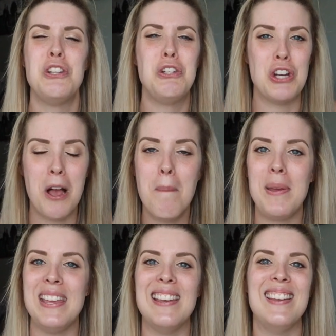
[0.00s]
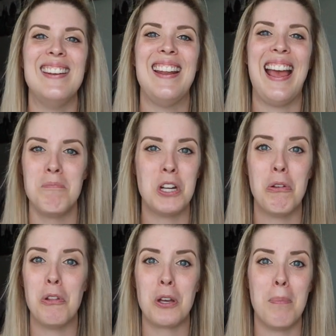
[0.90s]
Jump in.
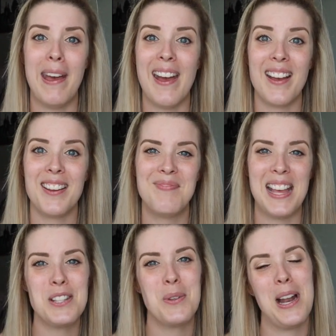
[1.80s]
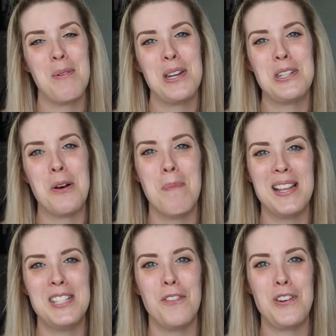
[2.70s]
Don't look back. That's what I would have told
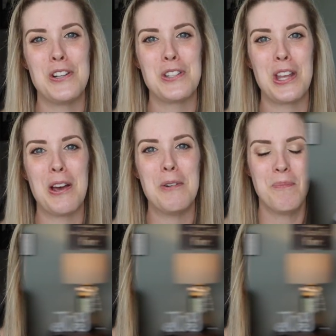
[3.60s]
myself years ago.